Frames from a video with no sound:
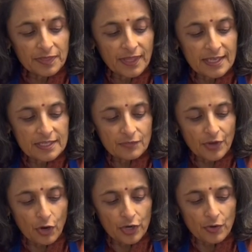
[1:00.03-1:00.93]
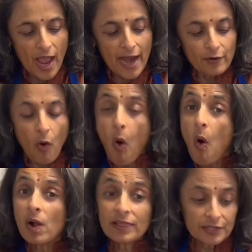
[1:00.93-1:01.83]
this, we're going to add
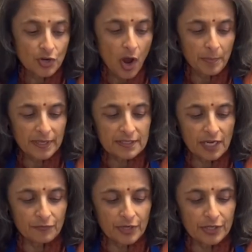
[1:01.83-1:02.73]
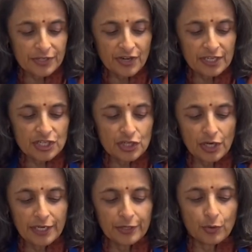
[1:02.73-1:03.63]
all the toppings that we
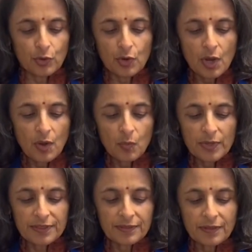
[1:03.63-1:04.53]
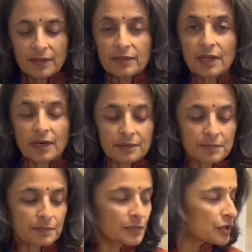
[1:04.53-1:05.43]
traditionally do with
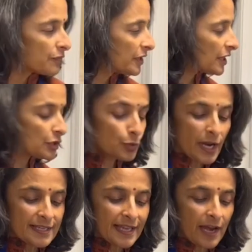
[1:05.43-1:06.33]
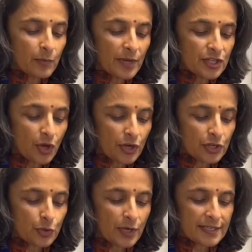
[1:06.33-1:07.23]
the tuna sandwich or a
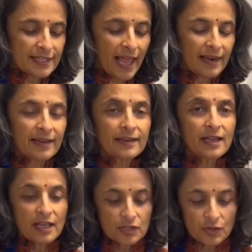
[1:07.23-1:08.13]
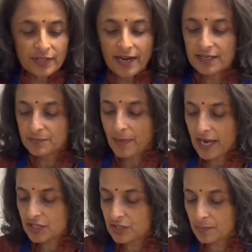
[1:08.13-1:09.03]
tuna salad. So there's
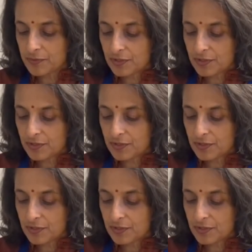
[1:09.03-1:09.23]
mashed up